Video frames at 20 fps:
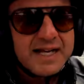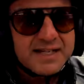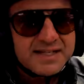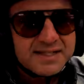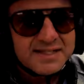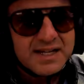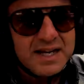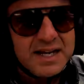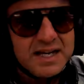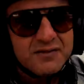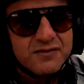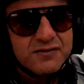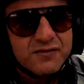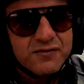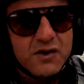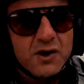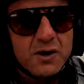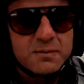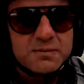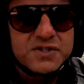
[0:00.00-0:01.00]
seat
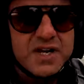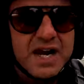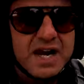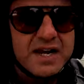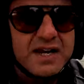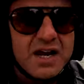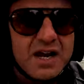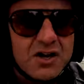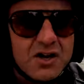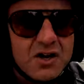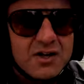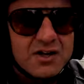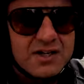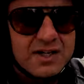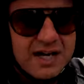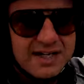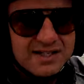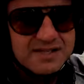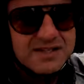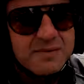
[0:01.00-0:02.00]
from San Diego
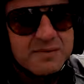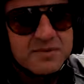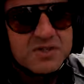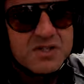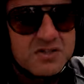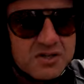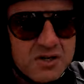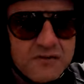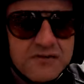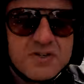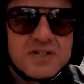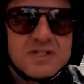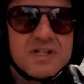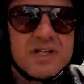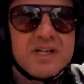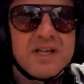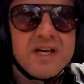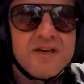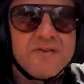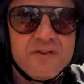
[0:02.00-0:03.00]
Customs. It's
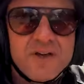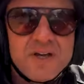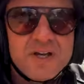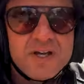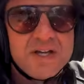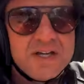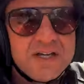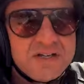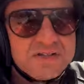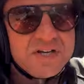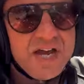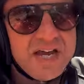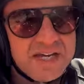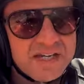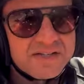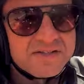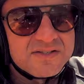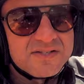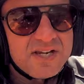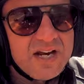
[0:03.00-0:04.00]
obviously they've
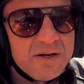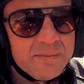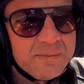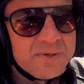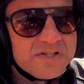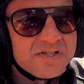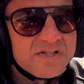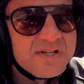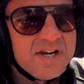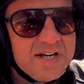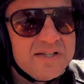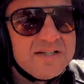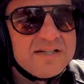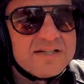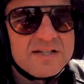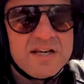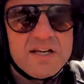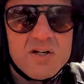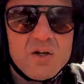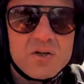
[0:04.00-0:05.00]
taken Saddlemen Seat and
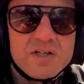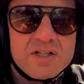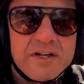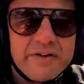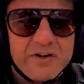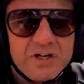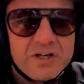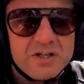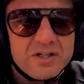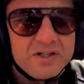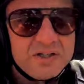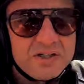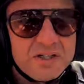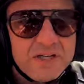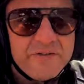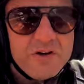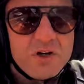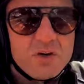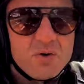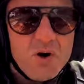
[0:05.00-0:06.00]
said, look, give
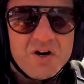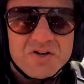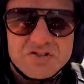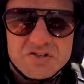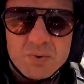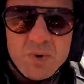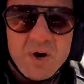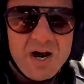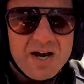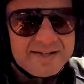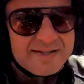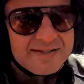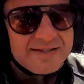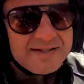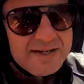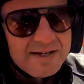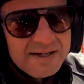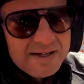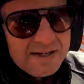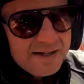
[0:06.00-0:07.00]
it across to us.
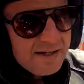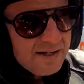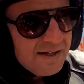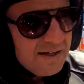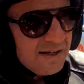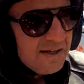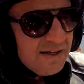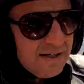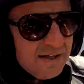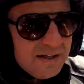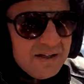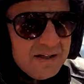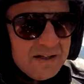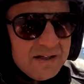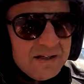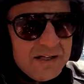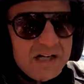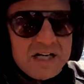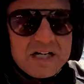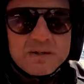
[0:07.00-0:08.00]

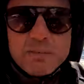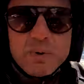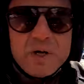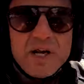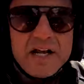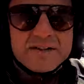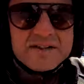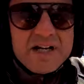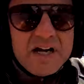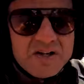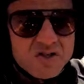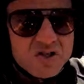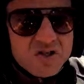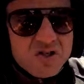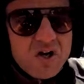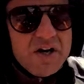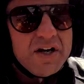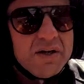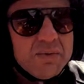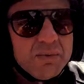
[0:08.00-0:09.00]
Let us put our touches
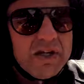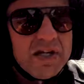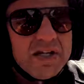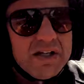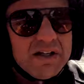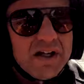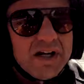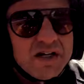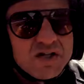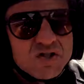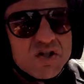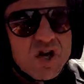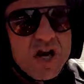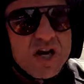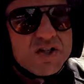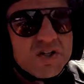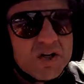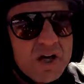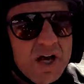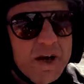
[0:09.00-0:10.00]
on it. Let us
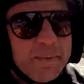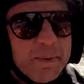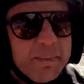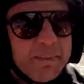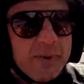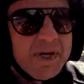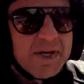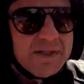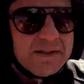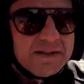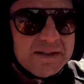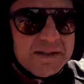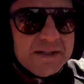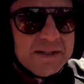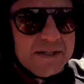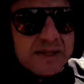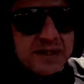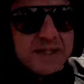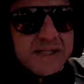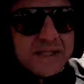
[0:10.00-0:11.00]
change it up a bit.
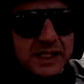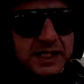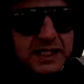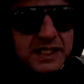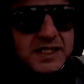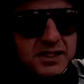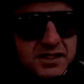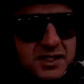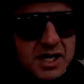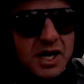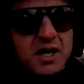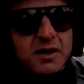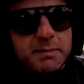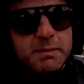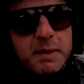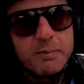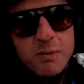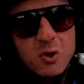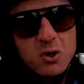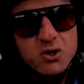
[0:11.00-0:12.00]
So a
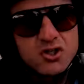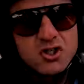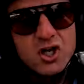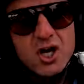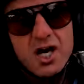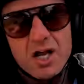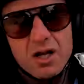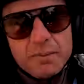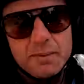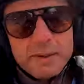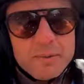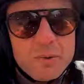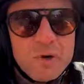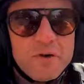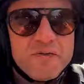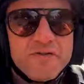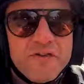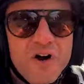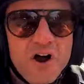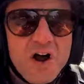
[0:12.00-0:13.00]
bit more gel, a bit
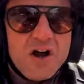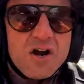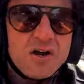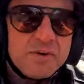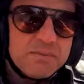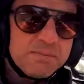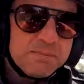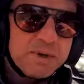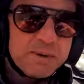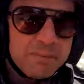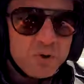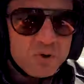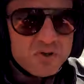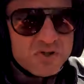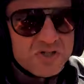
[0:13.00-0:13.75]
more foam, a bit more